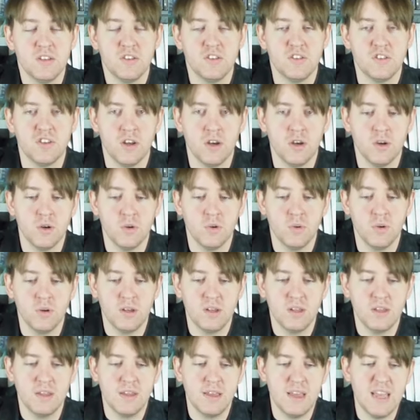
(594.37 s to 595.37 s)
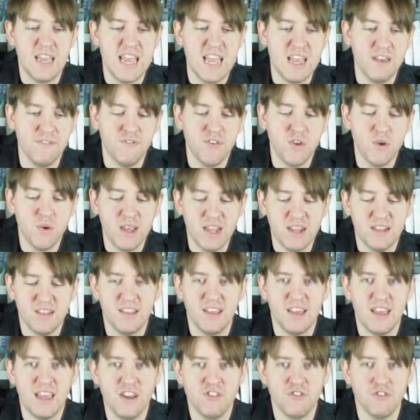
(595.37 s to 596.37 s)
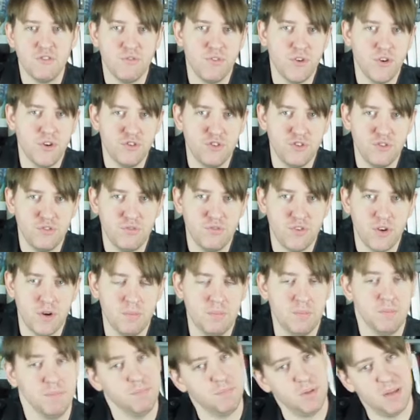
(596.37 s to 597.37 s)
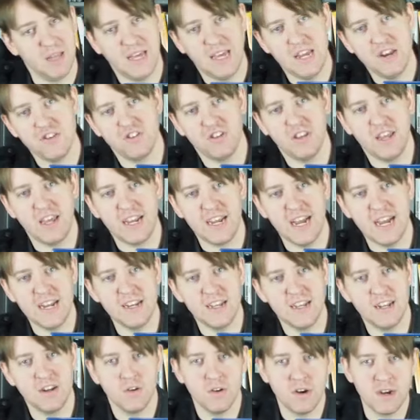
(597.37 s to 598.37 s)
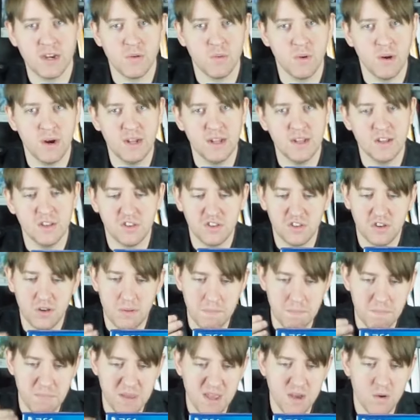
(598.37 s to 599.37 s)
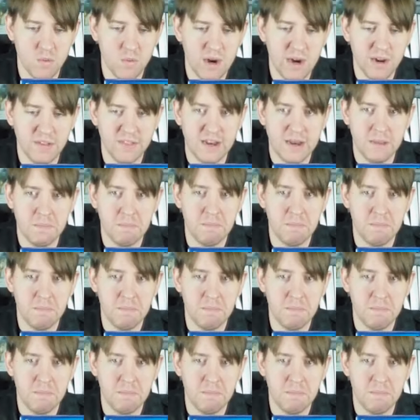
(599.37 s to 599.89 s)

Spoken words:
So, if you get the Asian version from PlayAsia like I did or anywhere else, be aware that